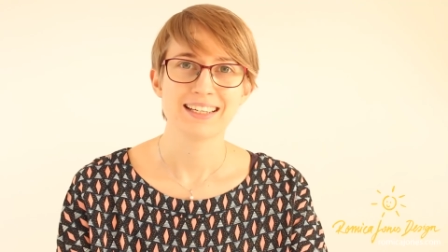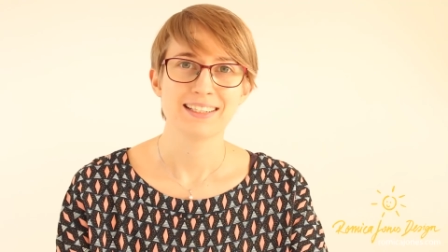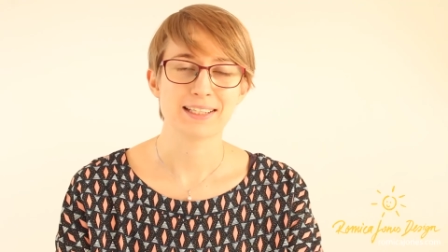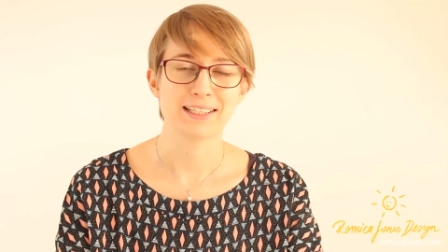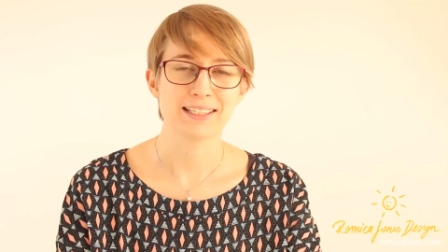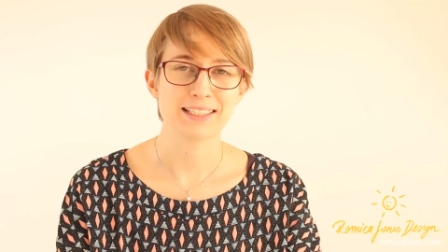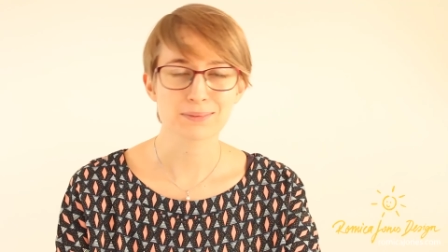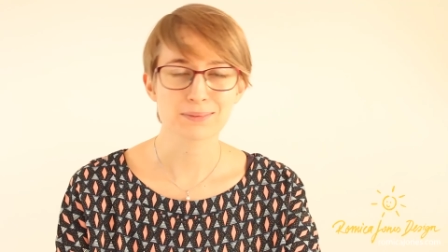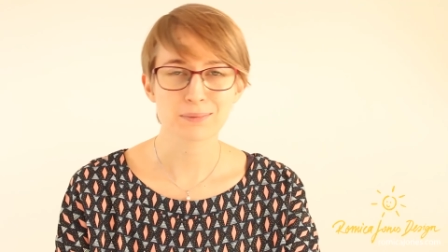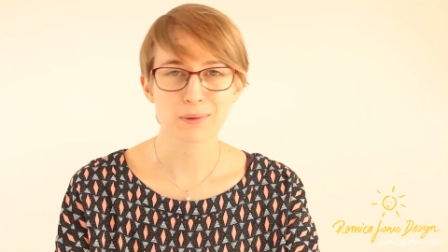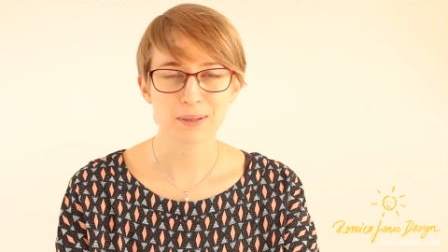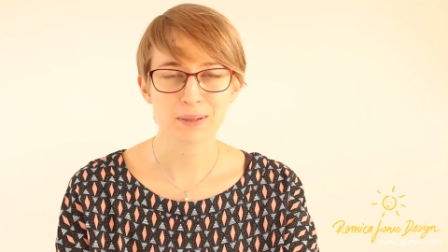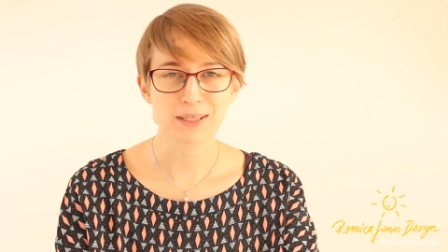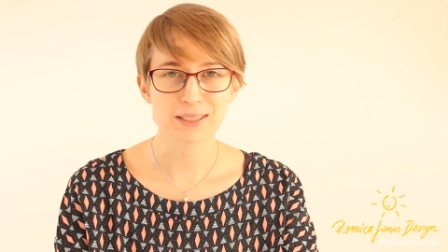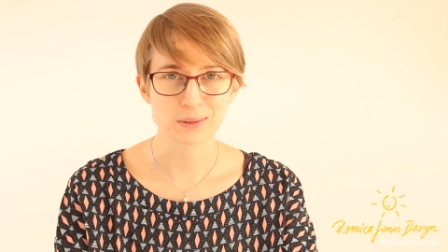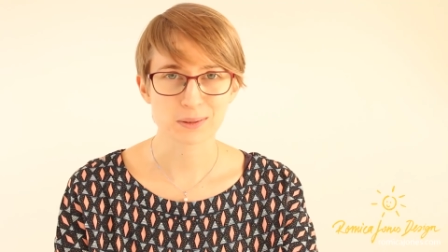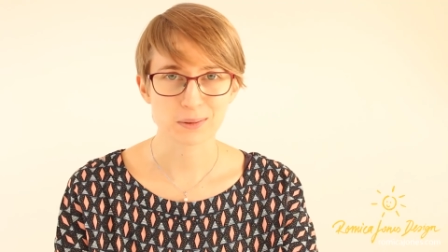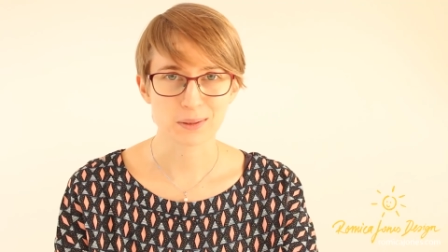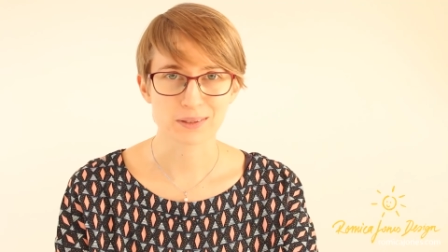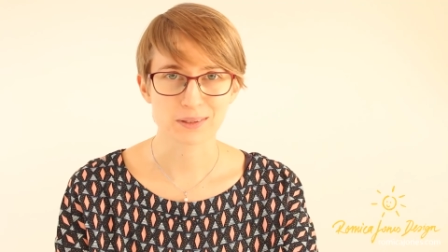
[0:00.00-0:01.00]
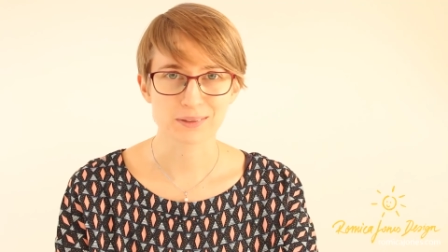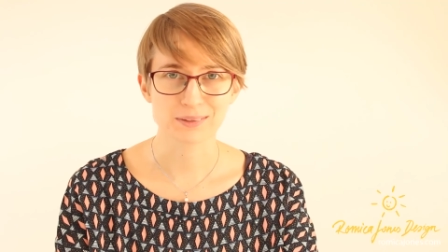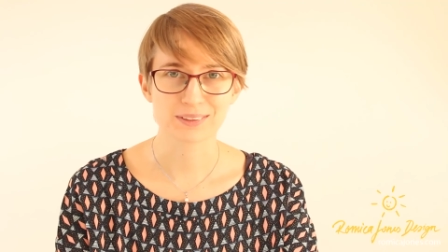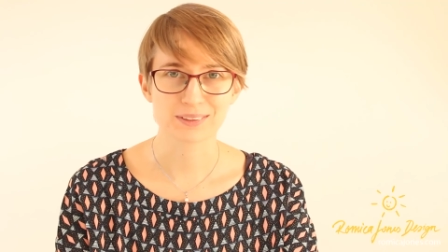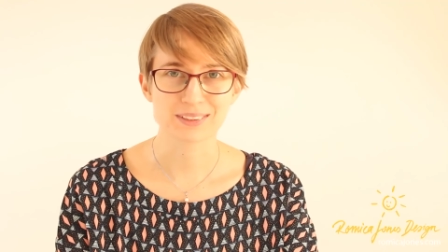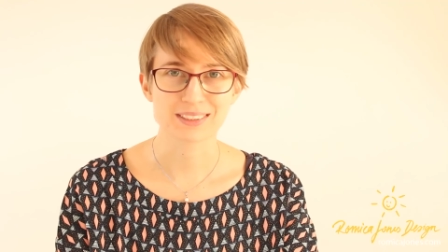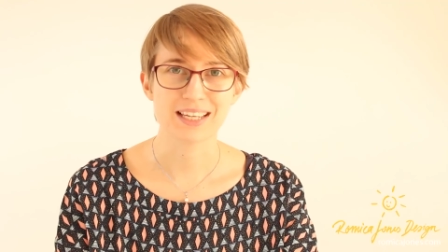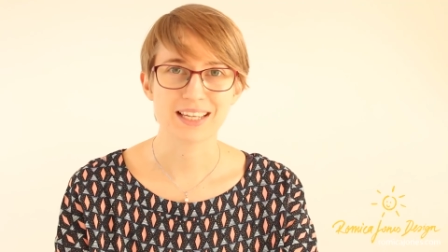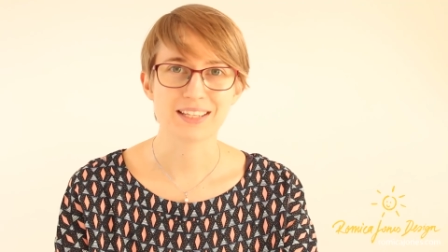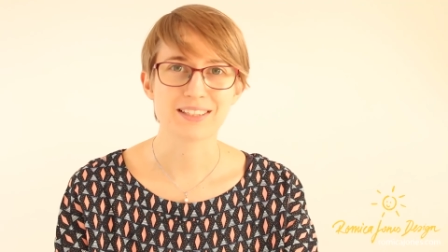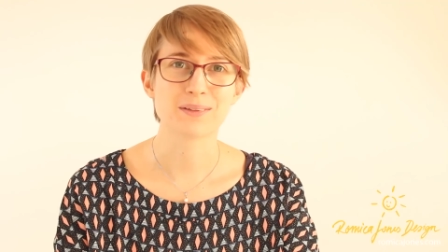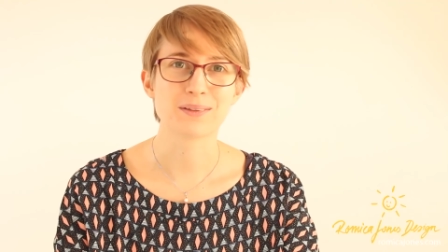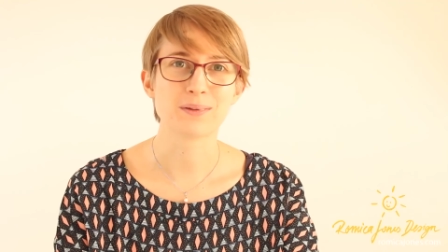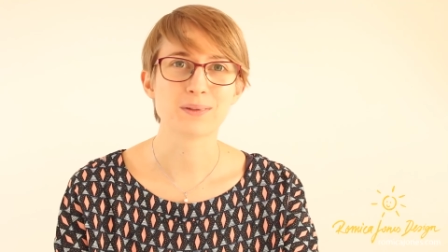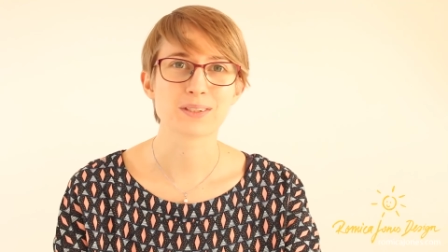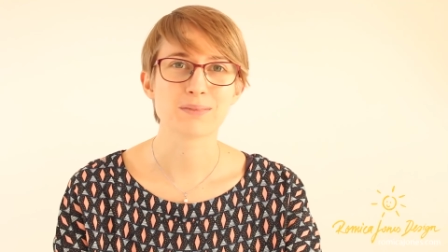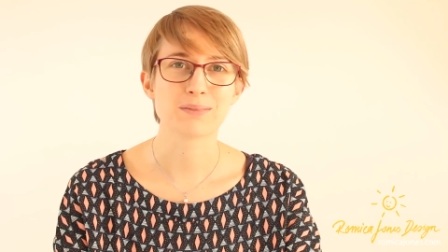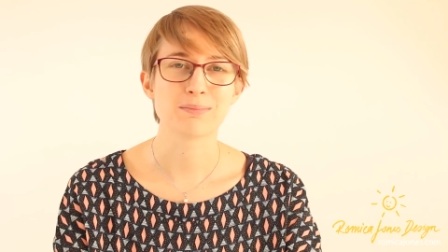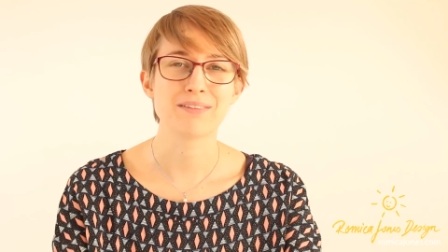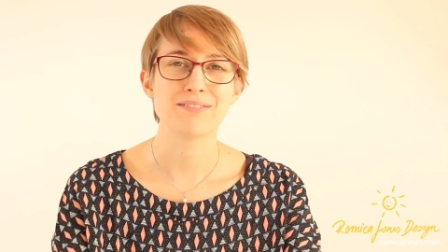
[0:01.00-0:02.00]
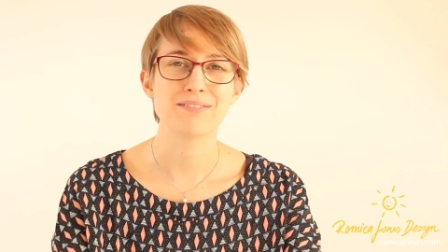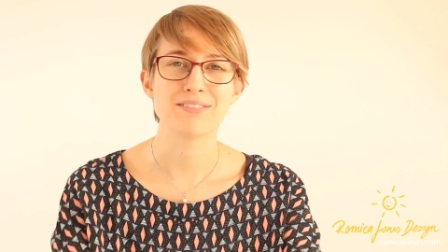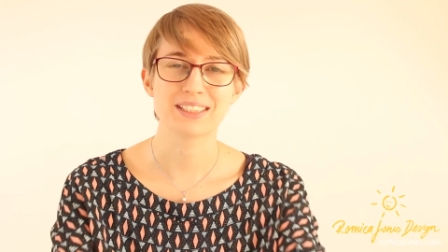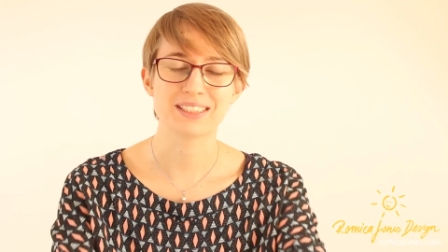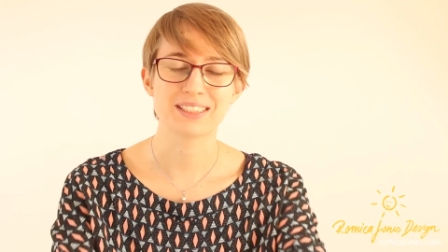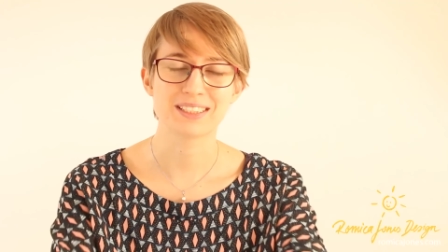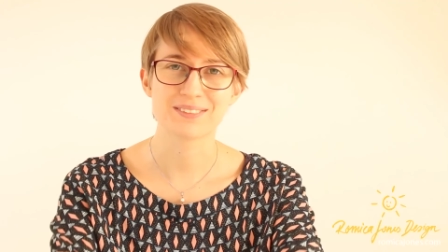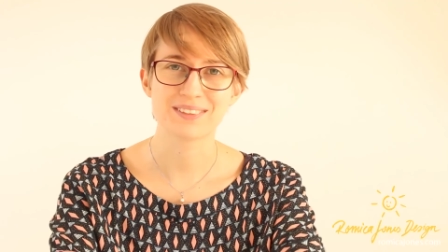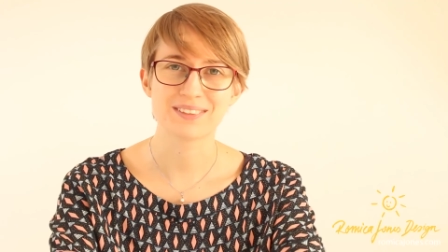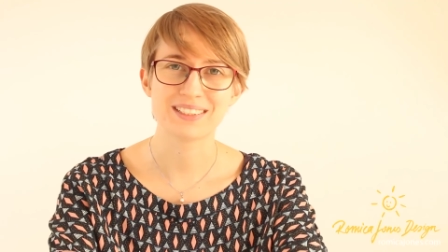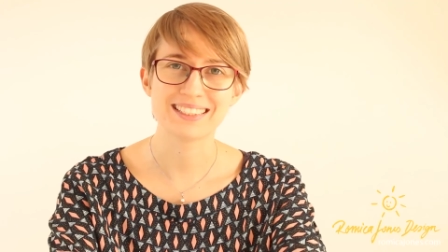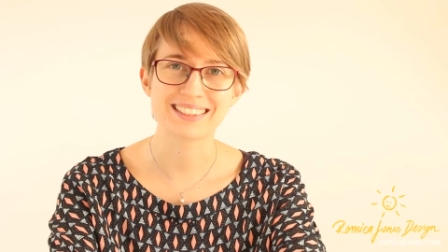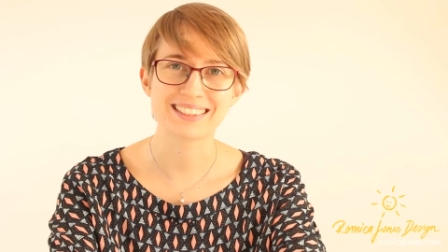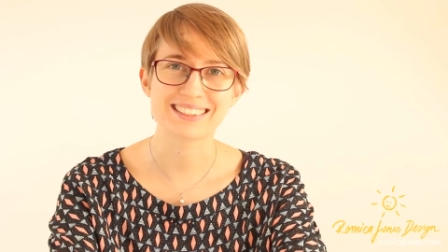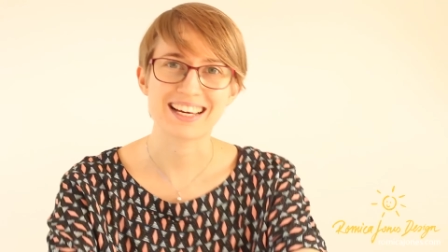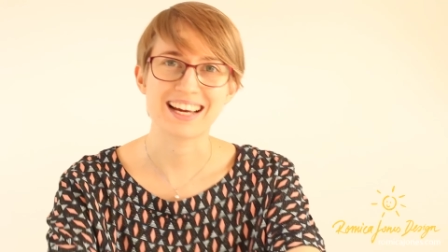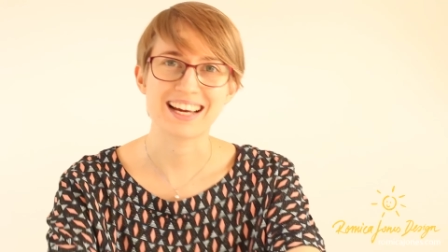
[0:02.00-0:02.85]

Yeah, these were my struggles and also my victories.